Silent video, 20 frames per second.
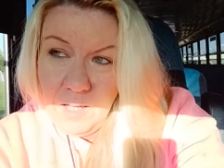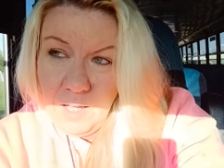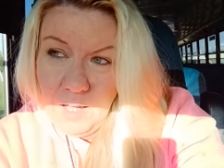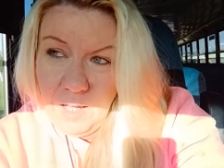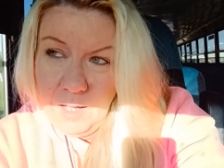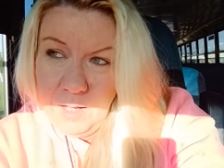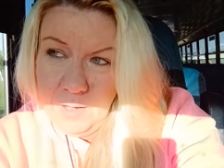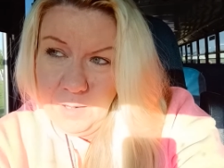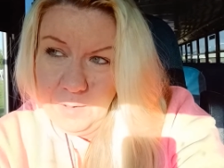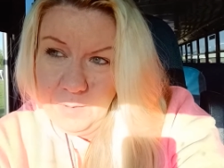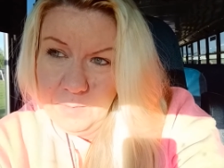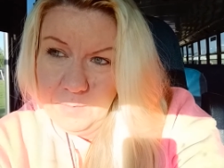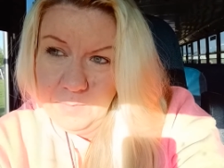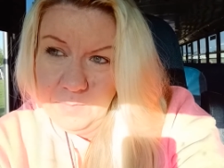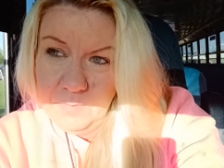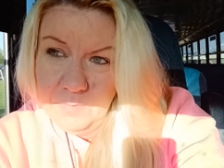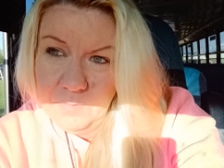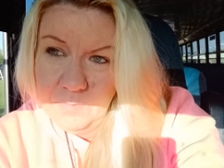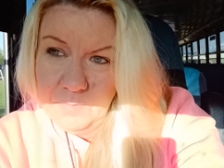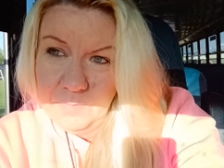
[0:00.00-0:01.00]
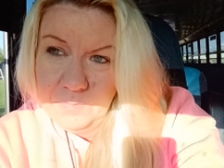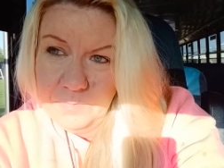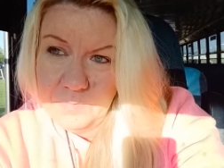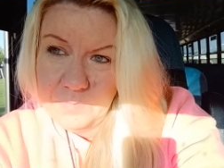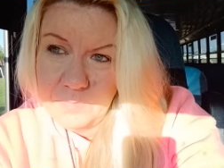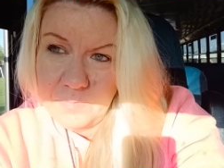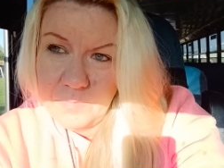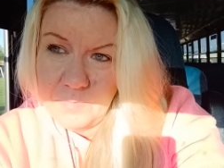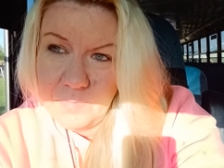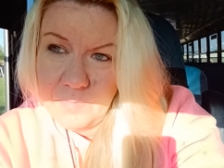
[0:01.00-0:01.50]
Um
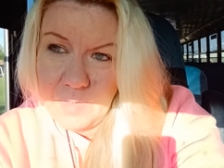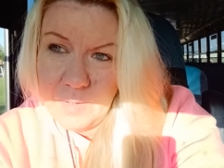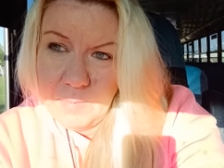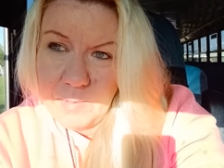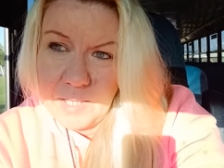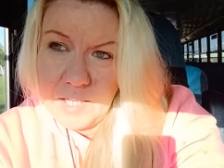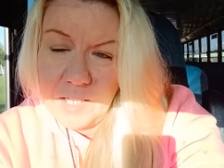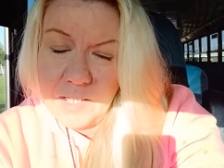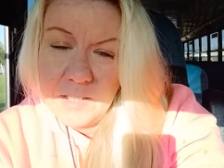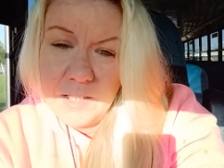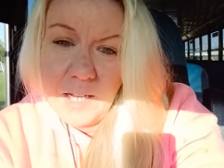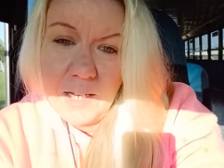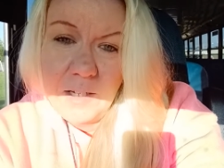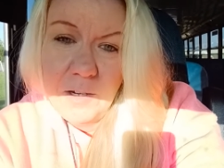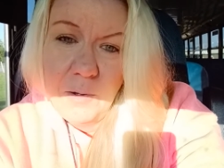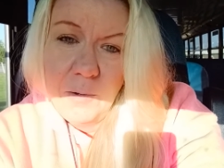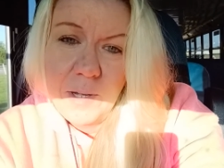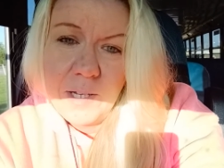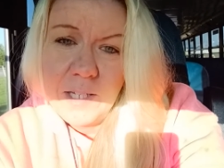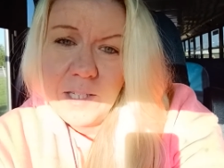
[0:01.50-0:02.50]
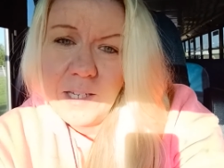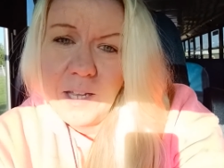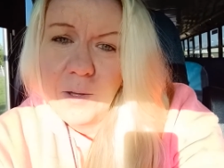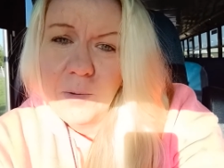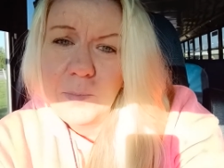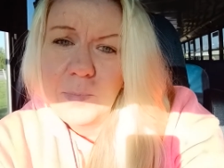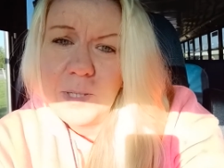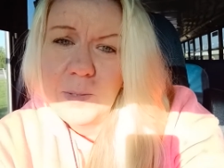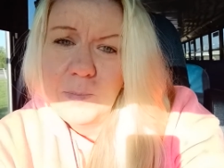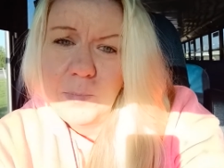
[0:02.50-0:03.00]
because I know I can
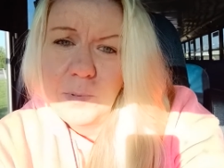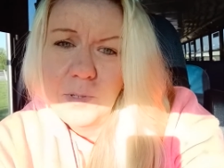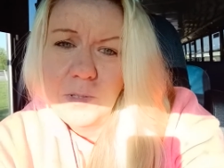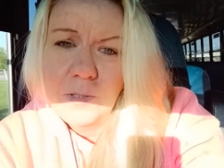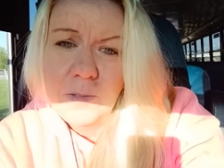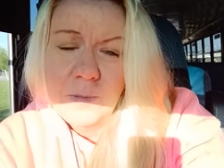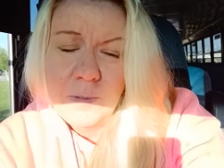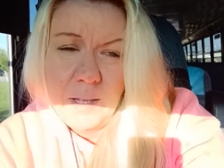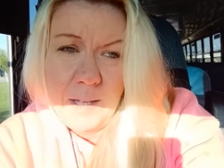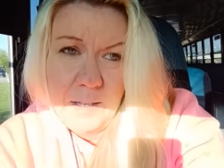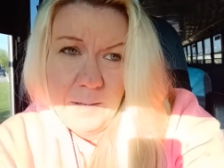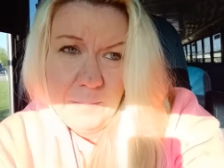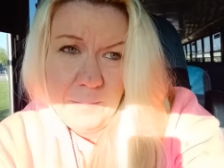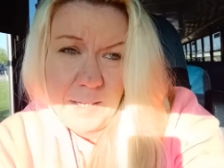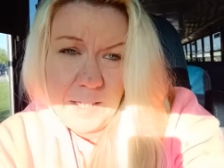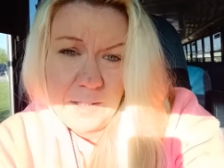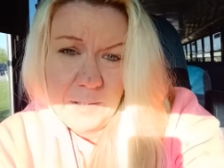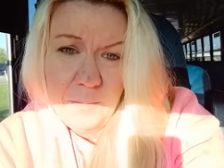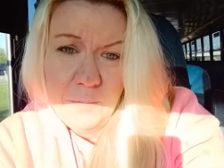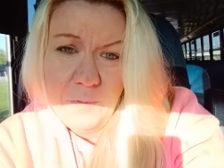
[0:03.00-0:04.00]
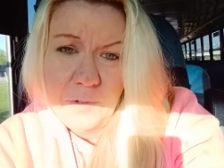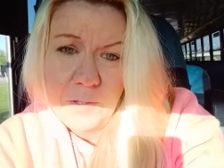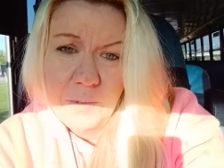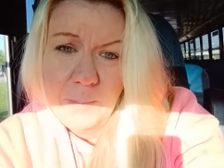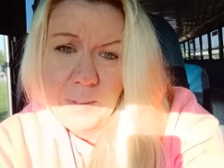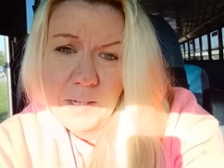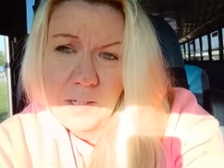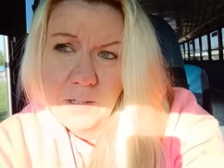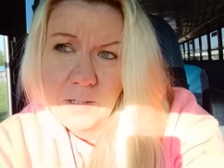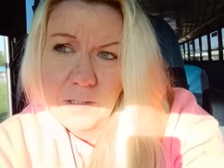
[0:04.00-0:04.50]
help people and make them feel
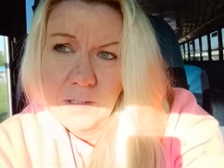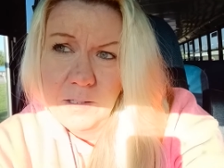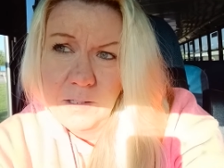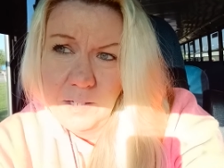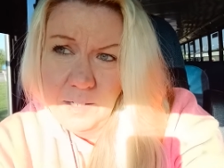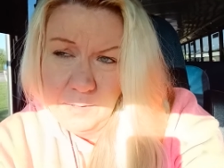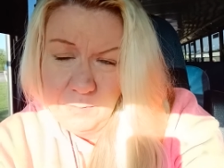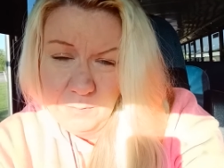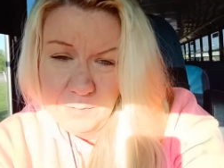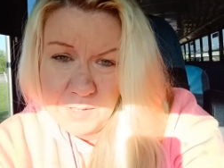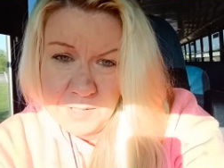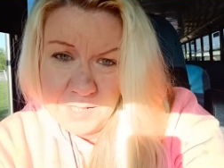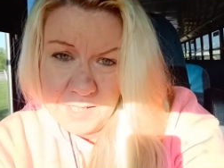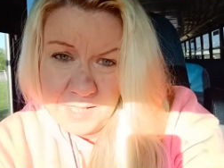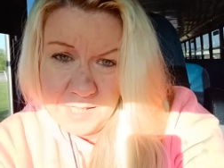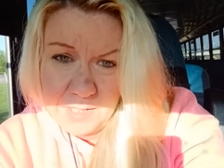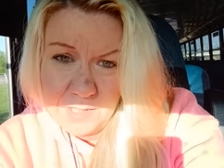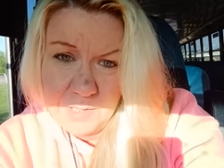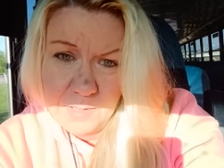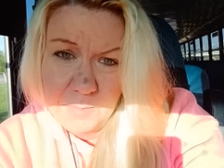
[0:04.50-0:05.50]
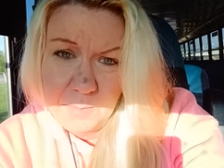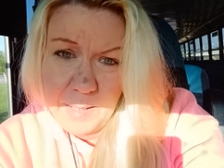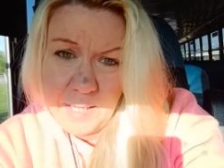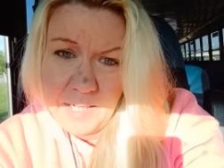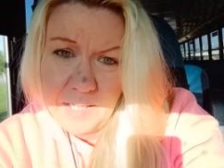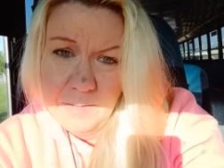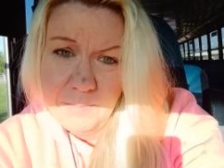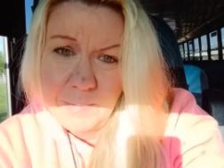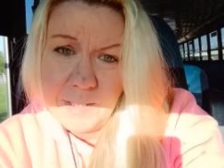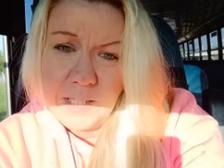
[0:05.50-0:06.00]
better and release their
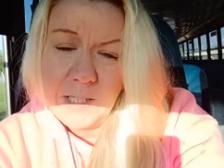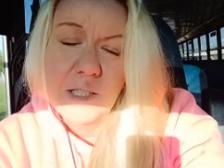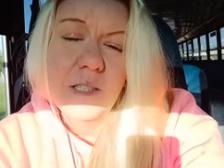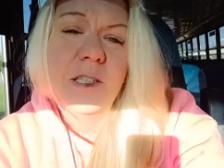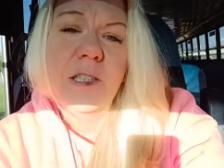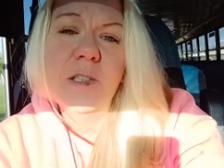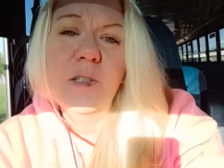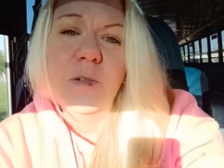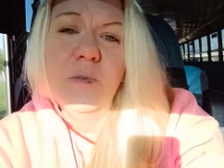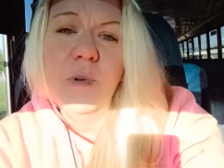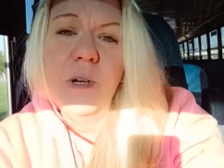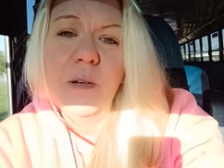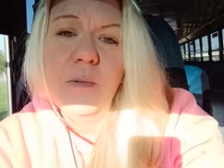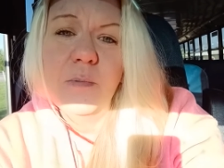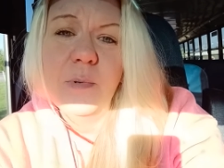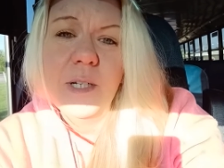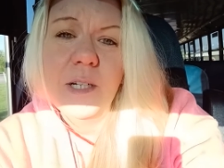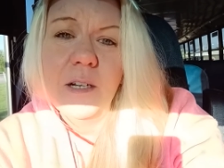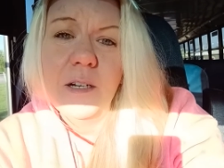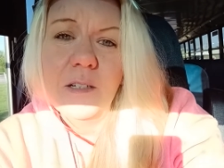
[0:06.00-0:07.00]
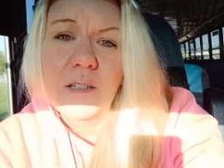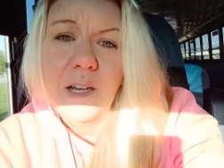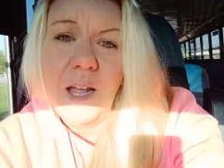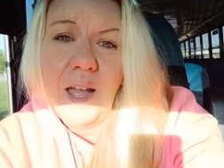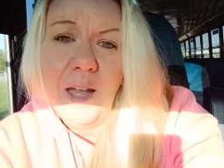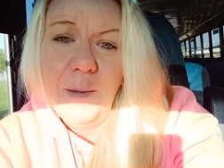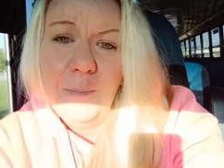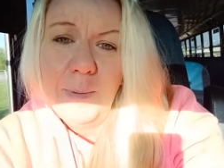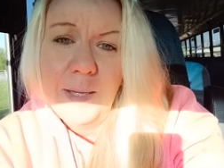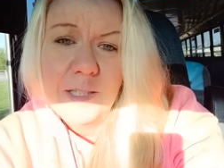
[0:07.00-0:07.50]
pain because you know what? We are
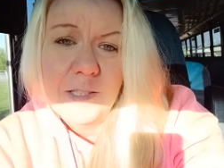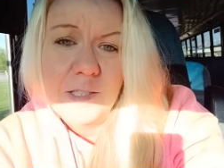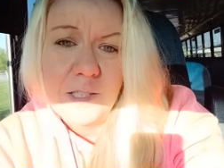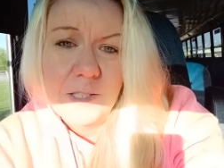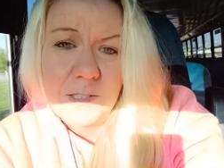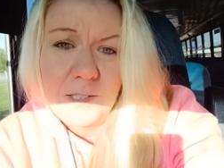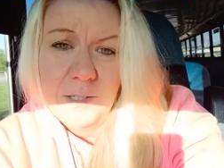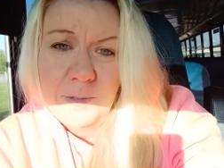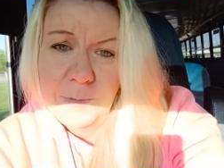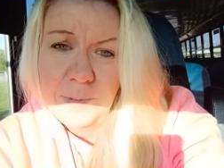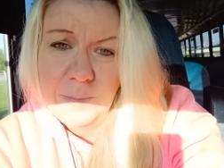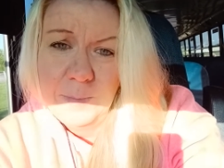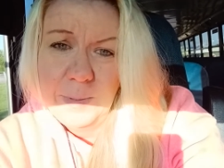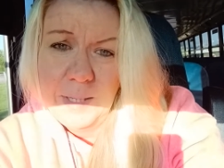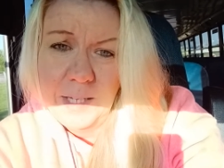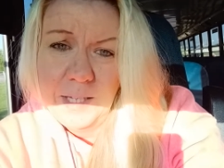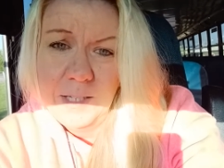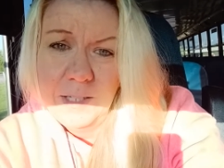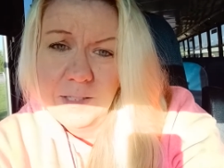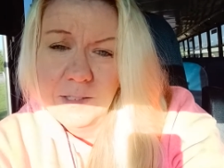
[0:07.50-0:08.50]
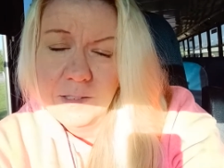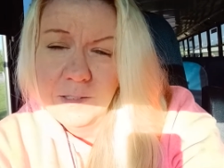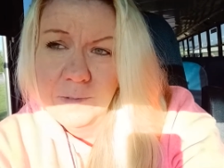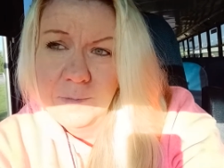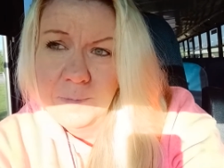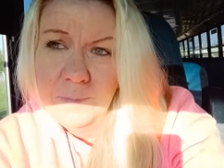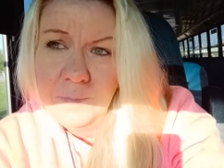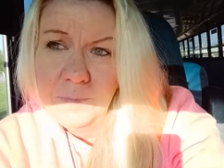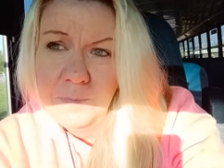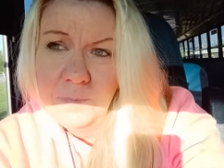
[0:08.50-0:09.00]
not meant to live in pain.
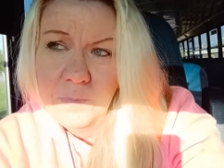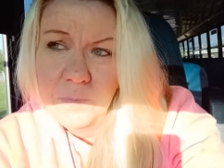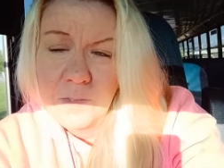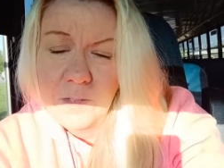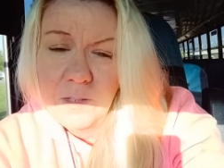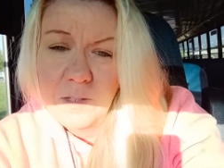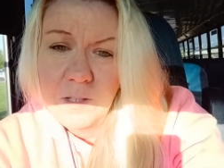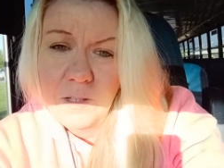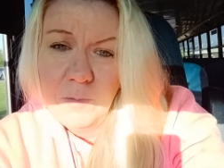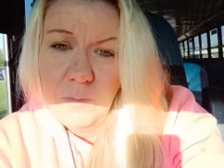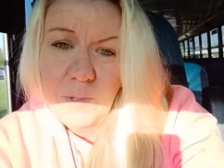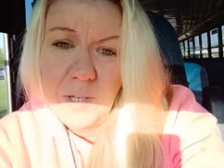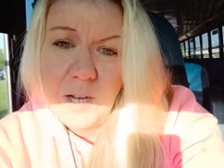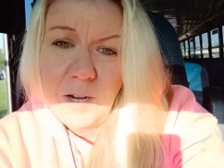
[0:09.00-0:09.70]
We